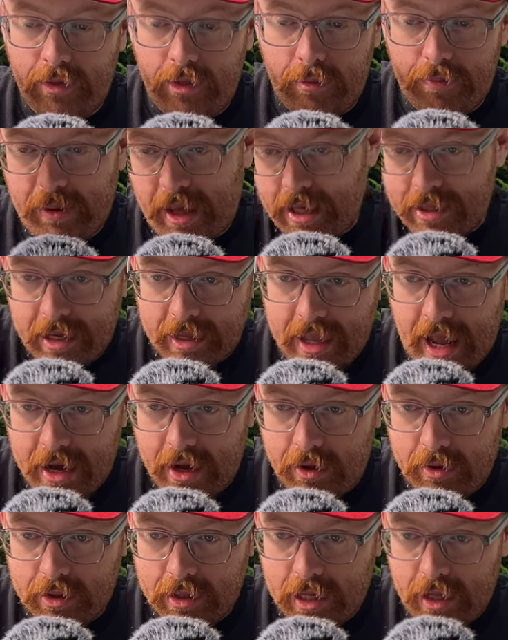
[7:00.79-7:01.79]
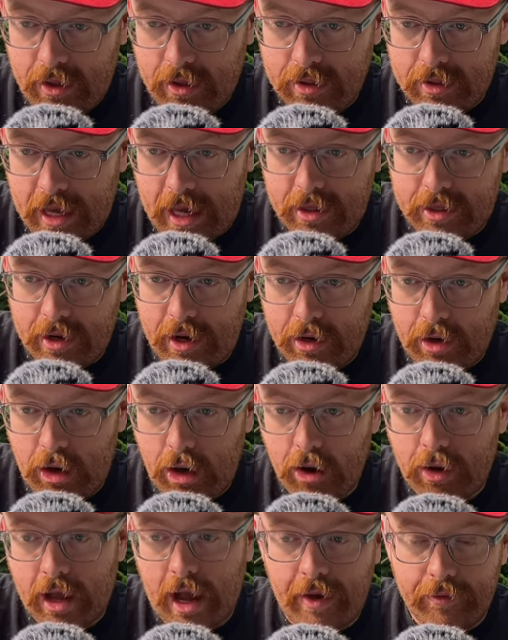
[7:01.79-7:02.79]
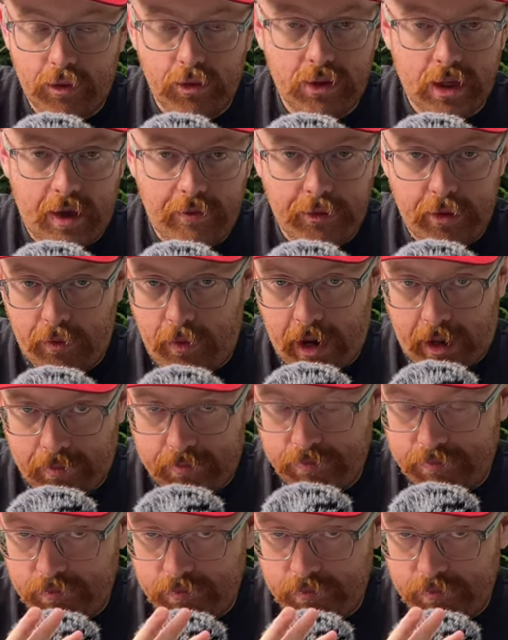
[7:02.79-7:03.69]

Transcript: the basic technical skills necessary to look after yourself in a ring.